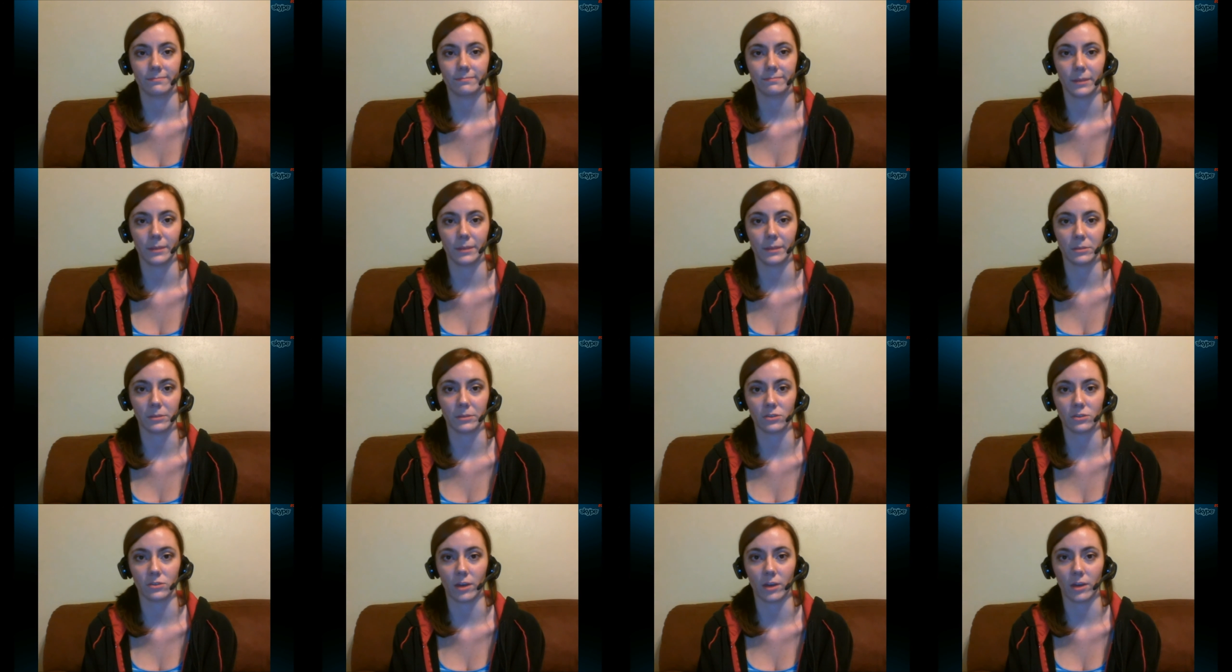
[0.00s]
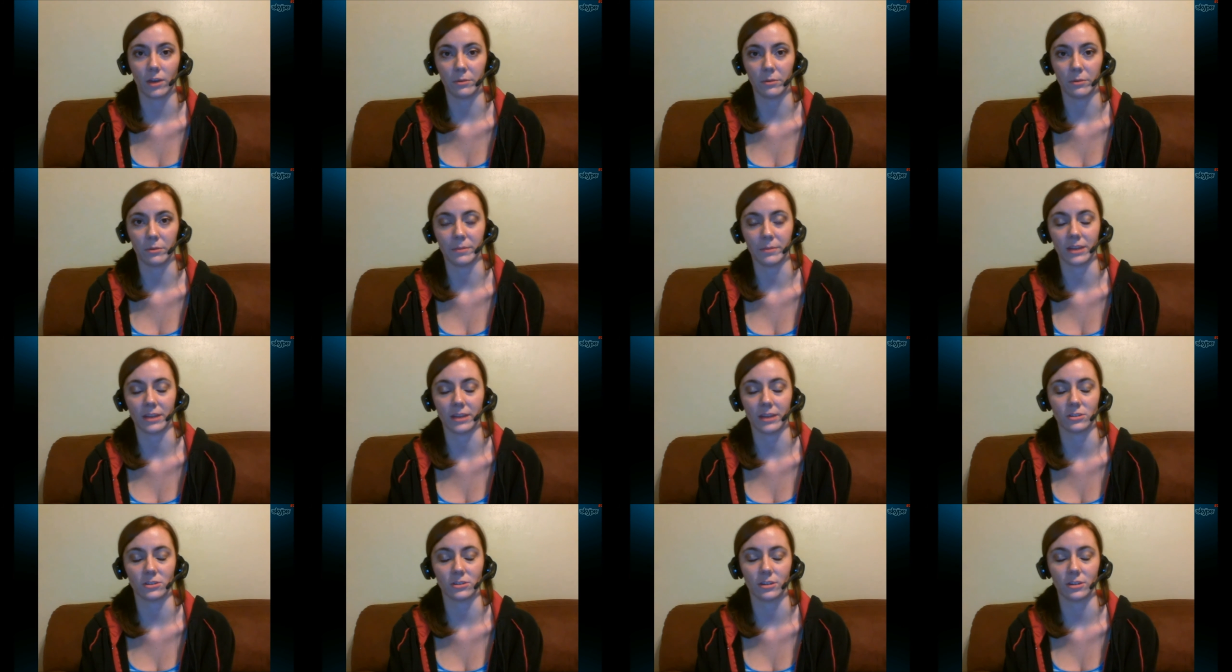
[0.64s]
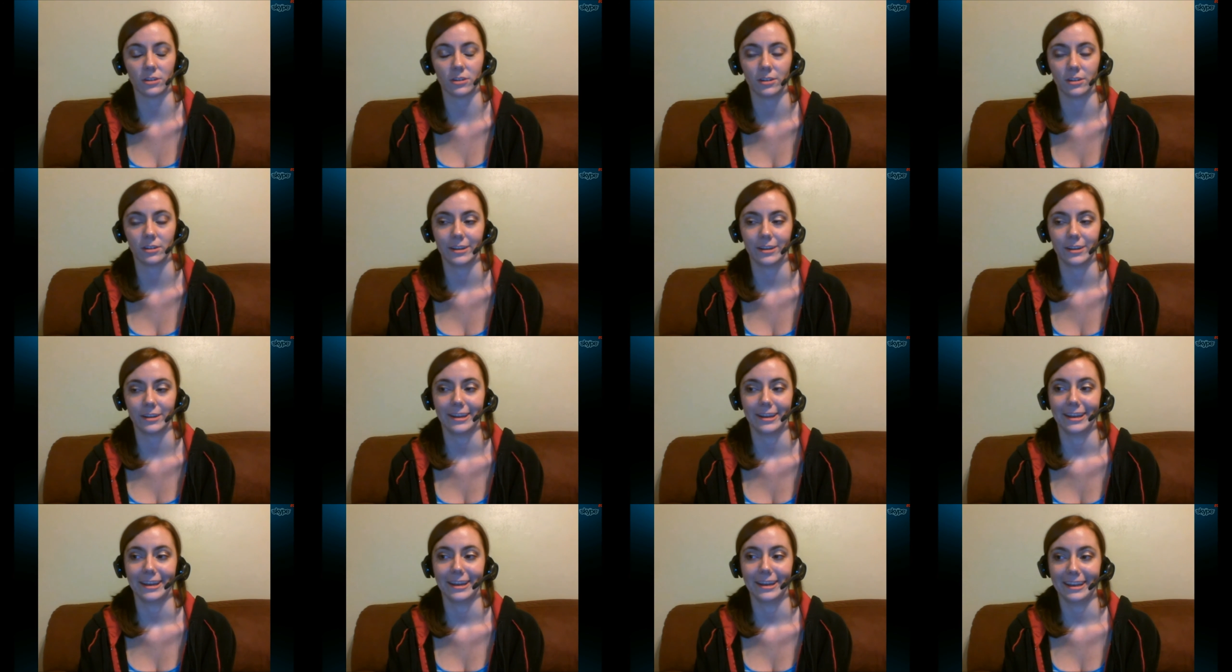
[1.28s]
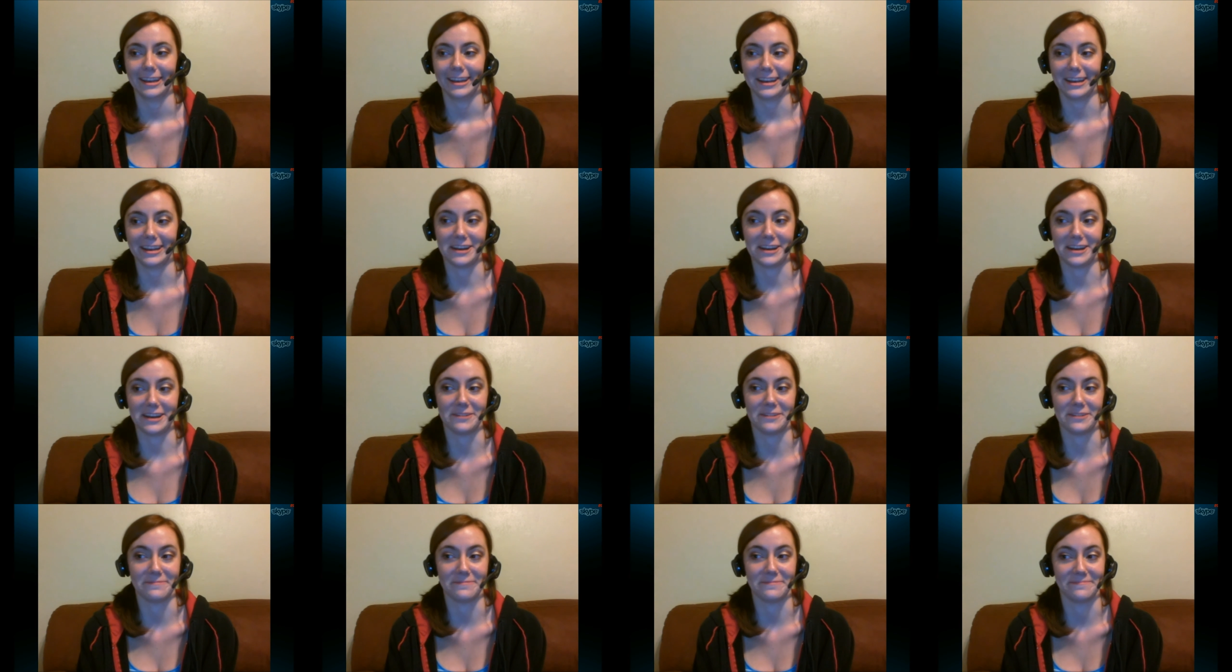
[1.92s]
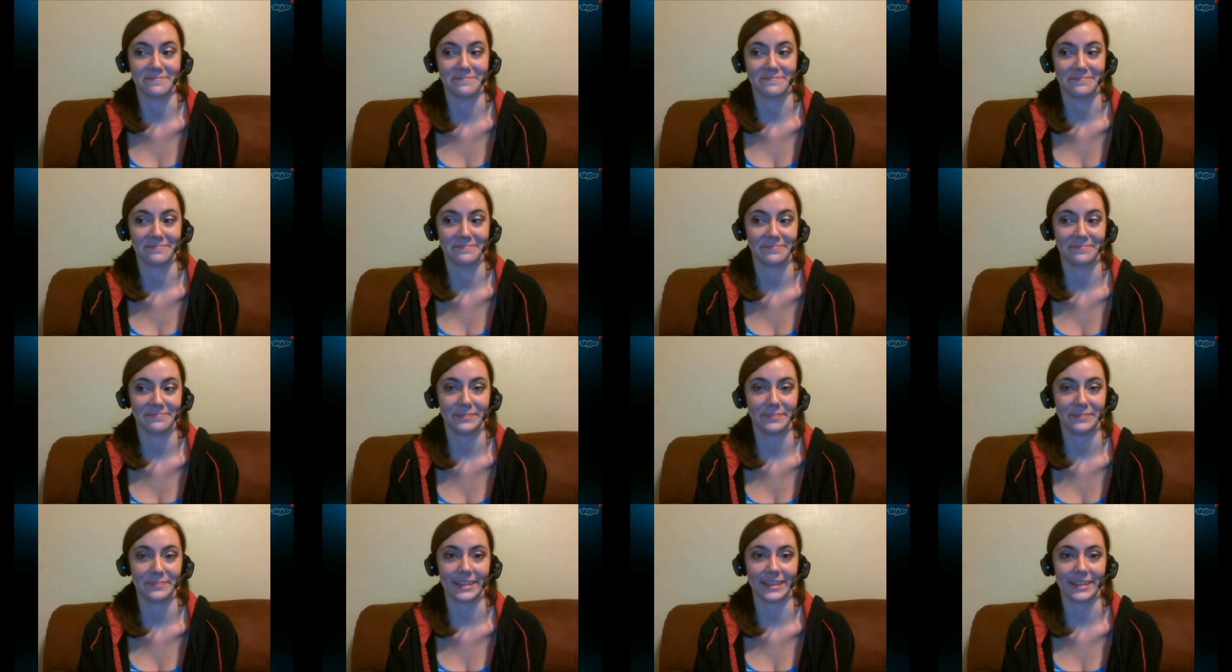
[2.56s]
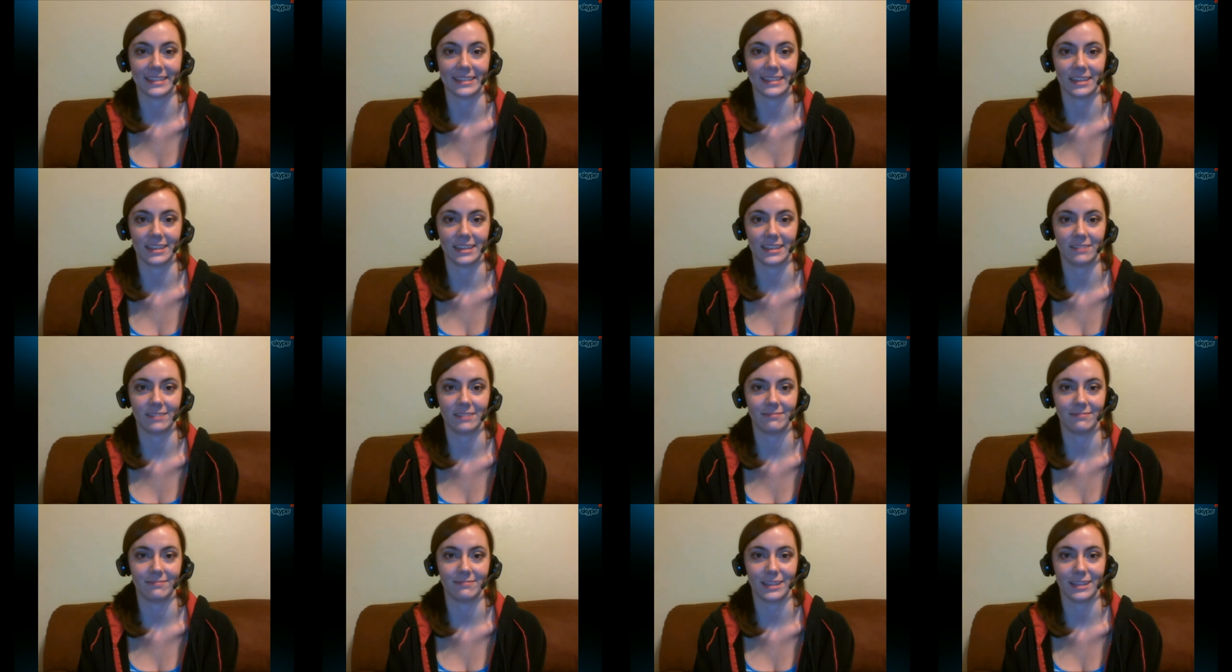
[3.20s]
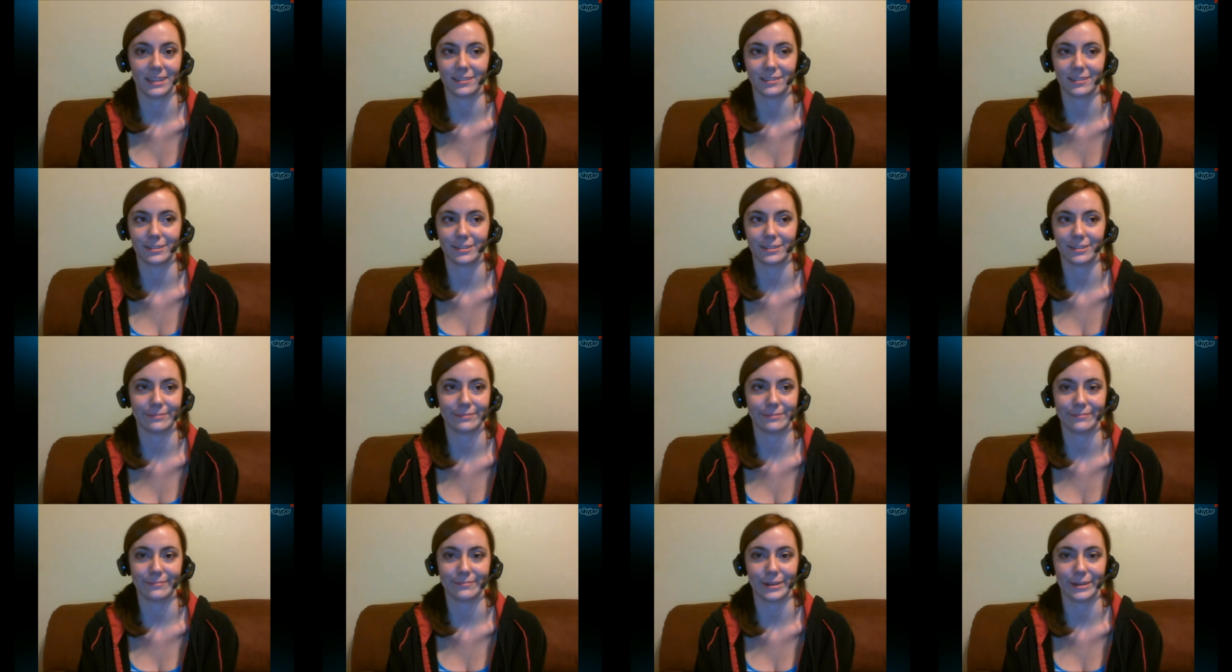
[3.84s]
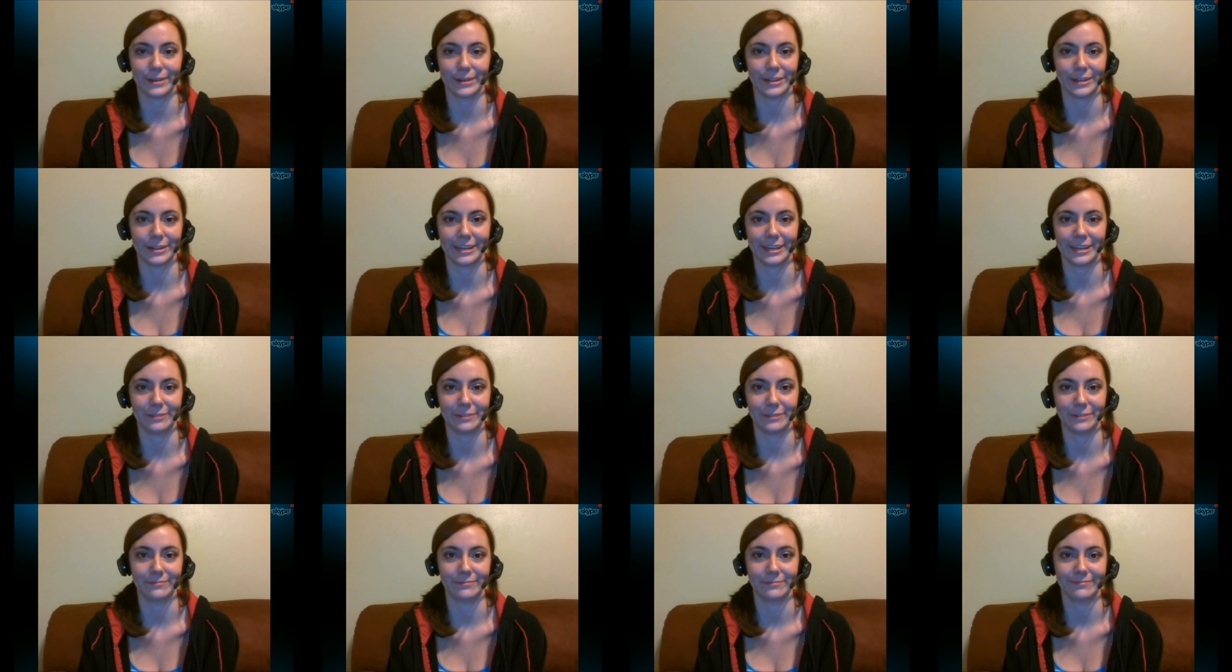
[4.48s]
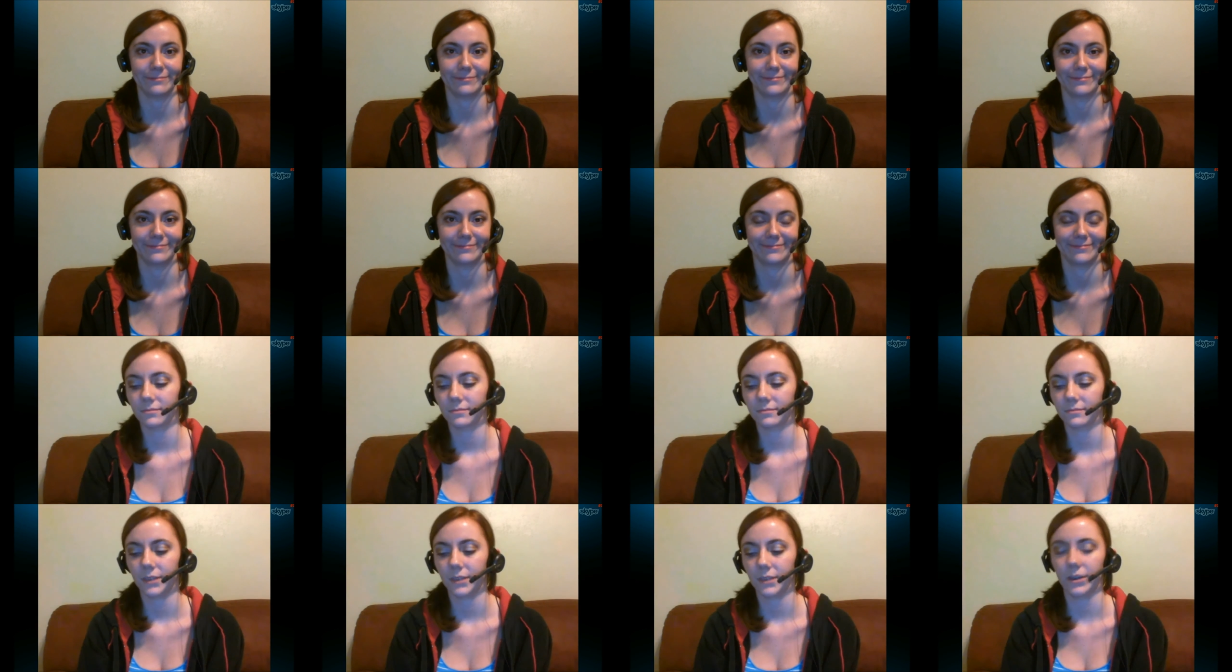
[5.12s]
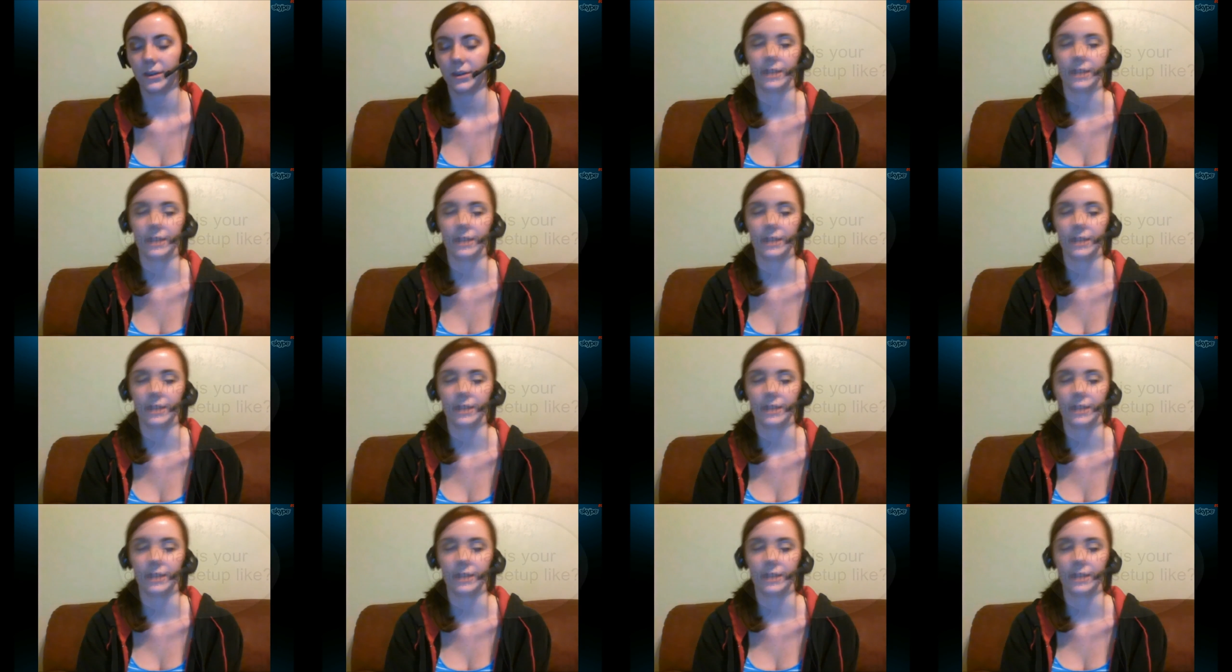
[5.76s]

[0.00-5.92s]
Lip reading: I'm a Scrabble master. But that's it. That's all I do. Okay.